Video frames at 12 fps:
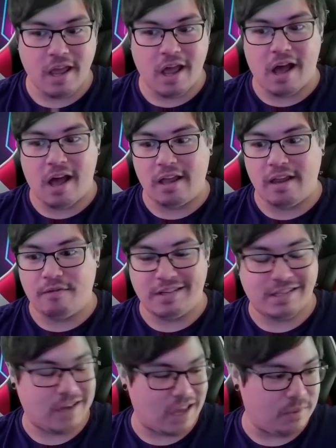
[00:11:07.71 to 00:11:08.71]
Uh, if
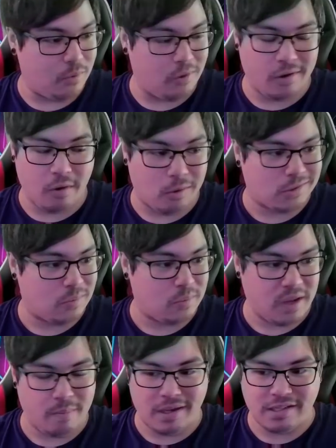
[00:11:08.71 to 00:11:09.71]
it's Deathpool, could also
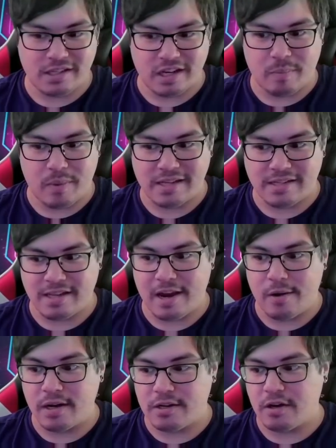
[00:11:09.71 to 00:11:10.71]
be a Mystic-based
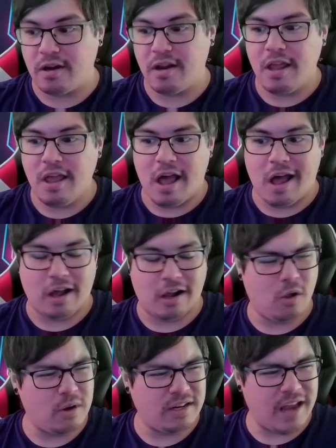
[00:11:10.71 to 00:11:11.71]
character. Uh,
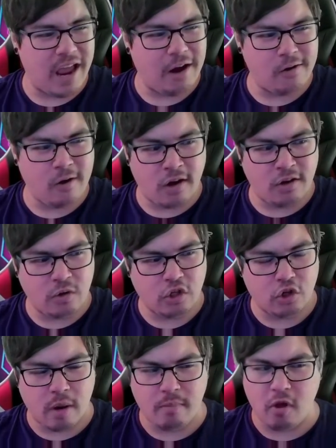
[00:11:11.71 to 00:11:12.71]
Cloak and Dagger, not too
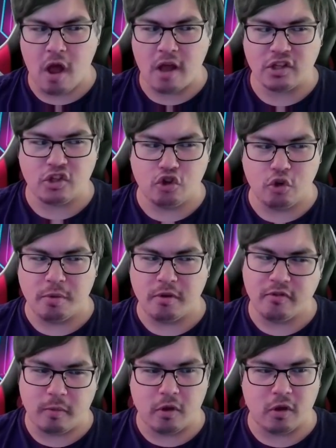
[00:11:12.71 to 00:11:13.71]
sure. I'm not super
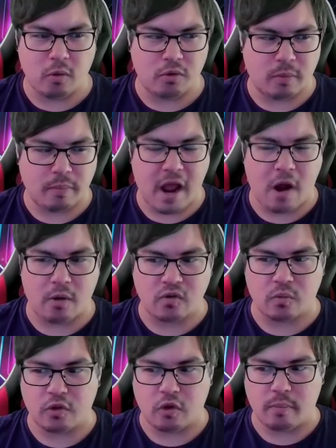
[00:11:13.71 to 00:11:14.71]
familiar with their powers,
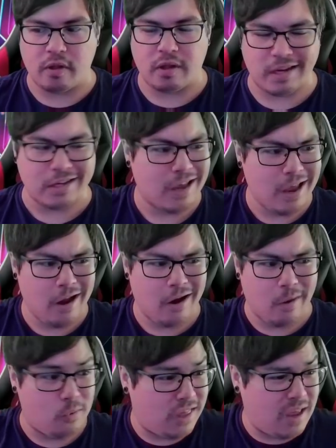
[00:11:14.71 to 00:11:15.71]
with their abilities.
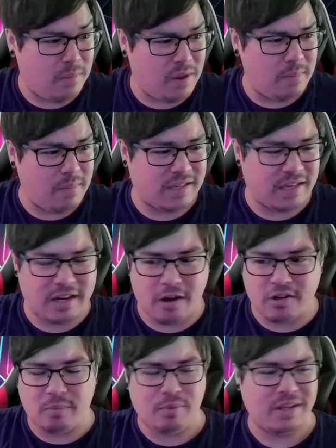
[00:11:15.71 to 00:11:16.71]
Would they be a Mystic
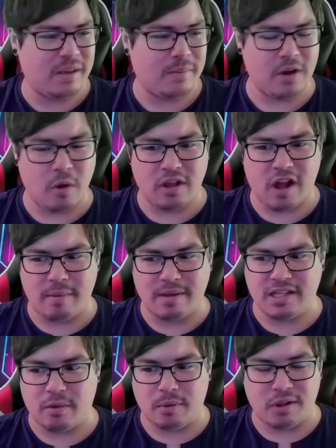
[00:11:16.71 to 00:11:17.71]
character? Please let me know in the comments
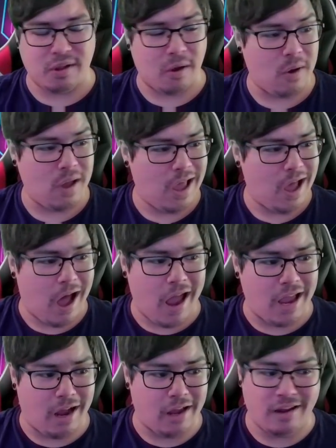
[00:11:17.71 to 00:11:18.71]
down below.
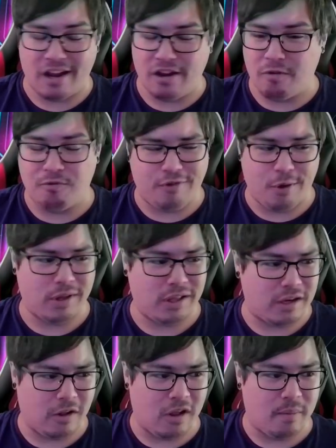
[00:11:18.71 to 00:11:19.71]
I, I I know very
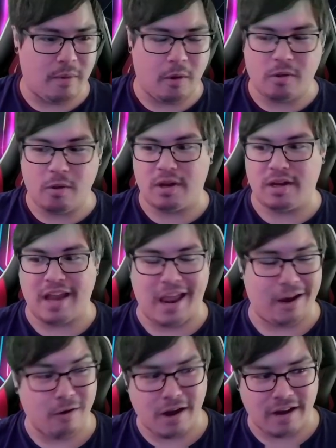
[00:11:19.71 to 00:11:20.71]
little about Cloak and
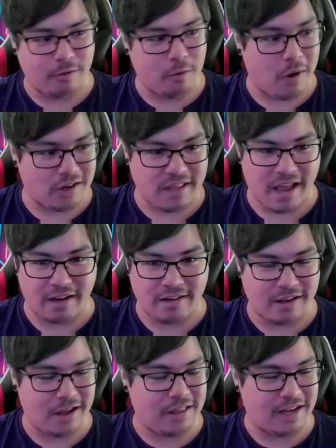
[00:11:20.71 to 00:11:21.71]
Dagger. I never watched that
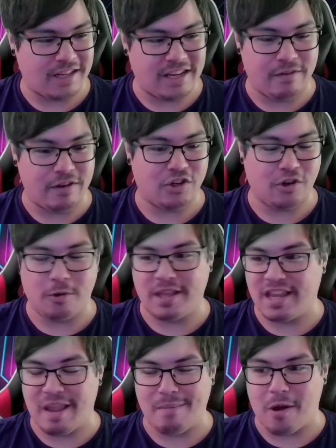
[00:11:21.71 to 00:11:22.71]
uh, that T V show that
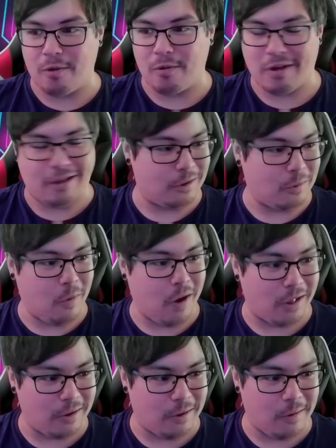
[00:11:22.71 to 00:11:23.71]
came out a little
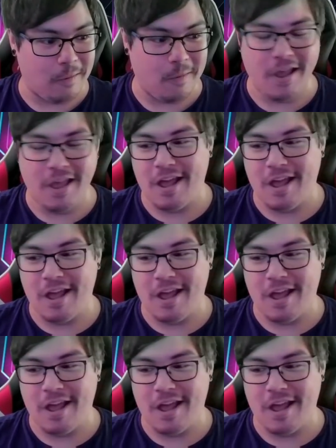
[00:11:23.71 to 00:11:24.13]
while ago.